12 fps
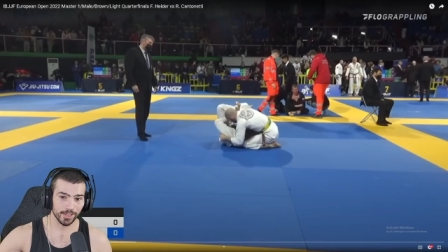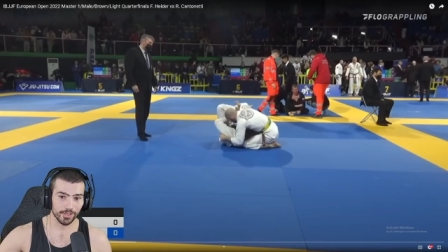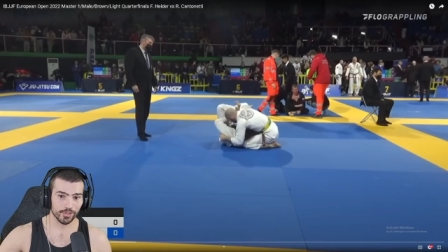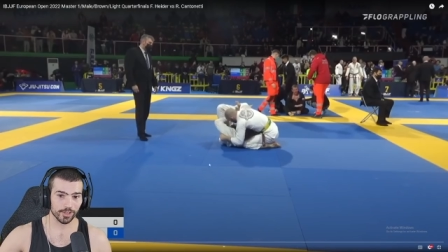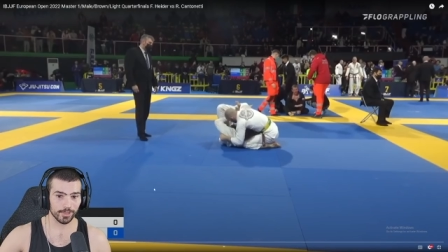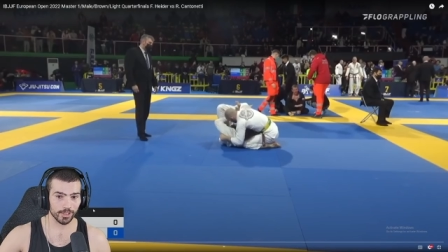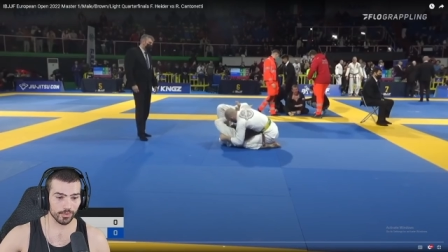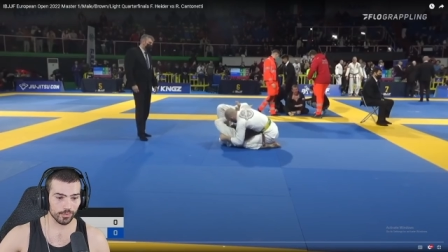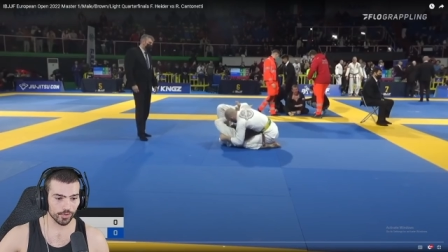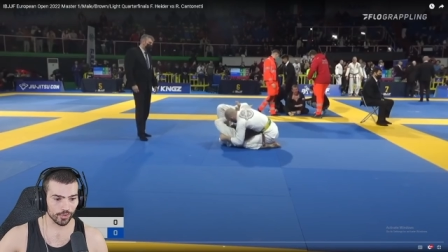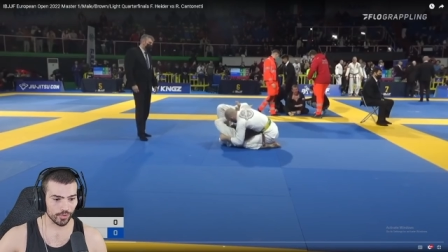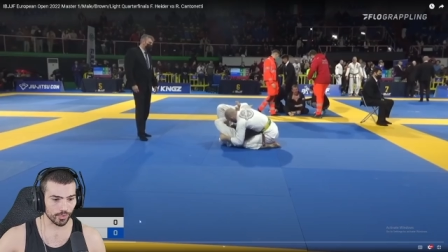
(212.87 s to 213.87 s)
something you
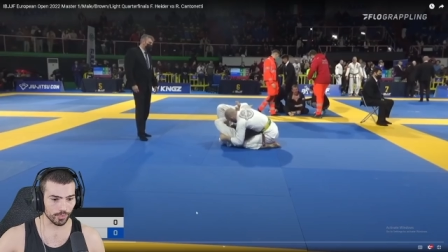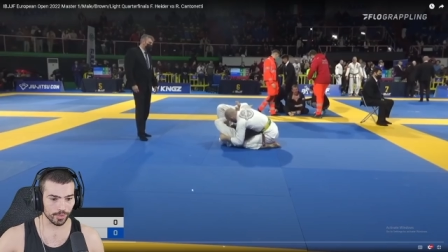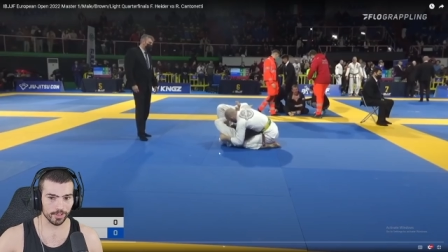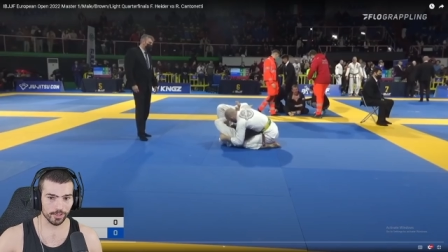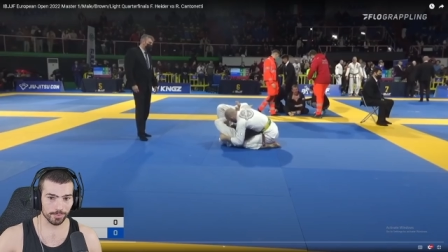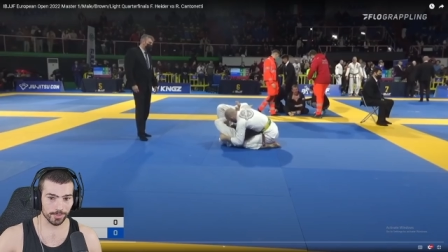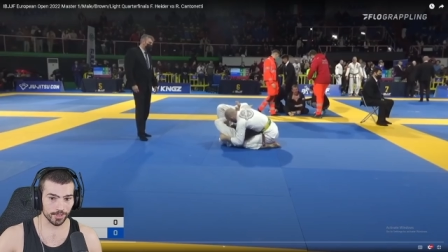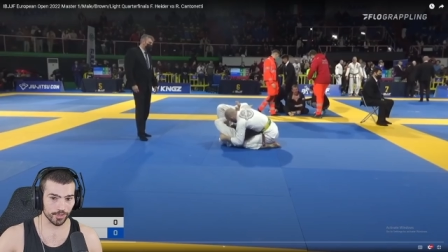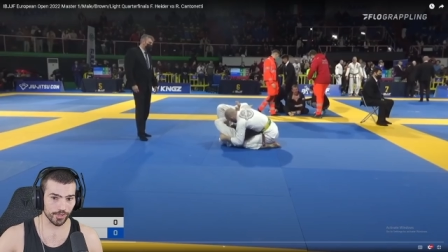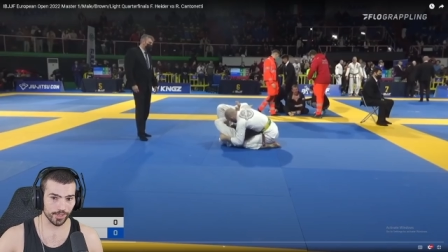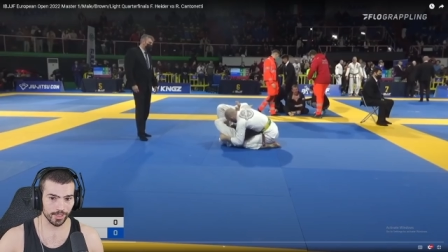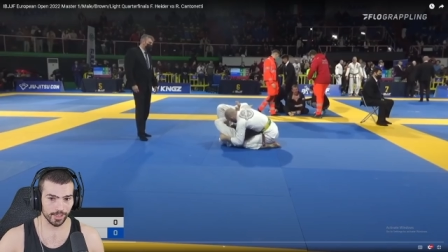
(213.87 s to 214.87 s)
should do in this
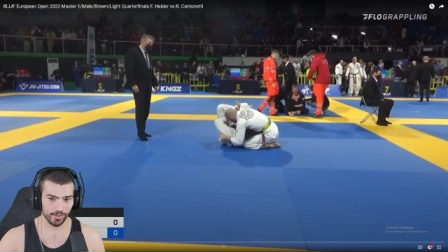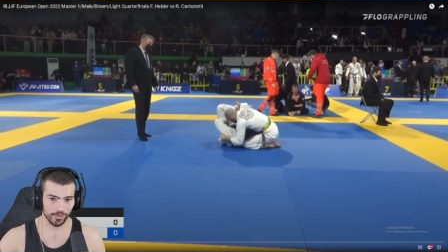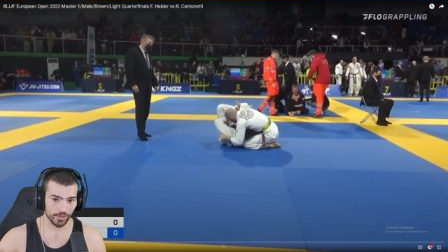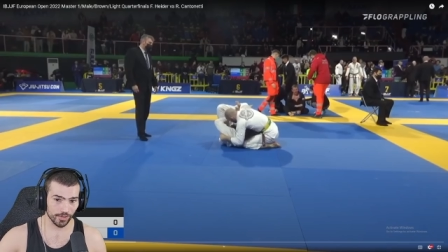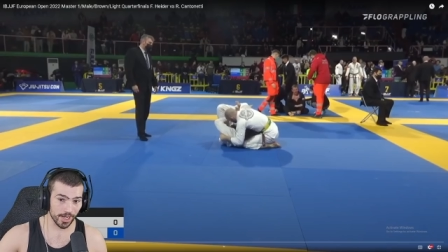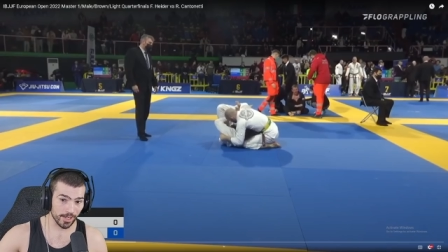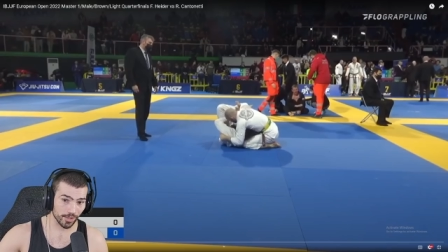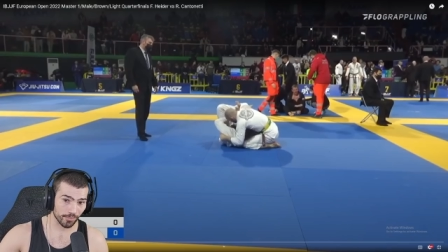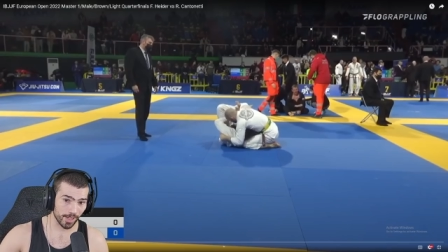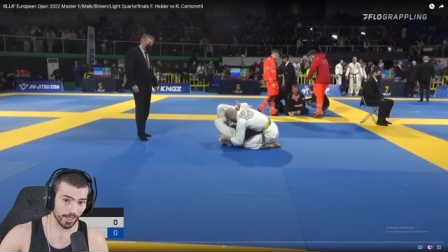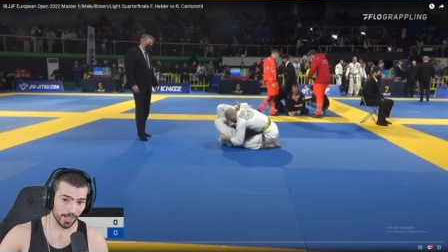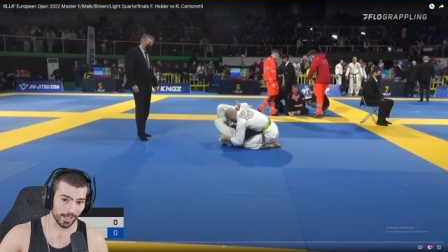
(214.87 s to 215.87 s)
position is just take your
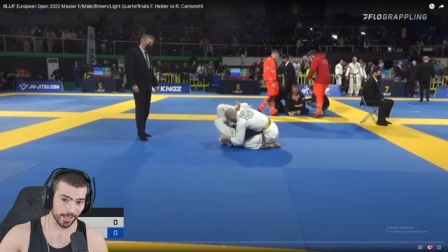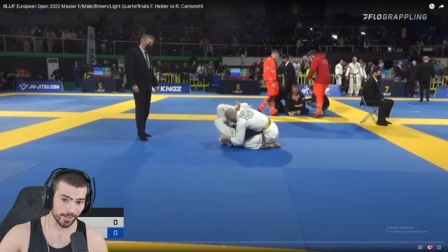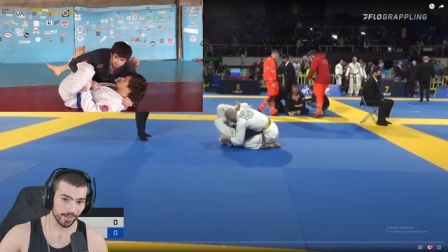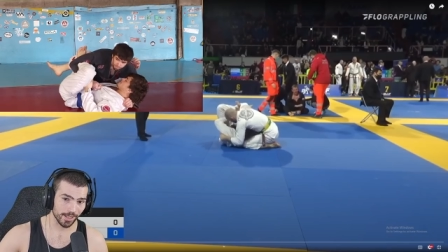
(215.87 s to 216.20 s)
right hand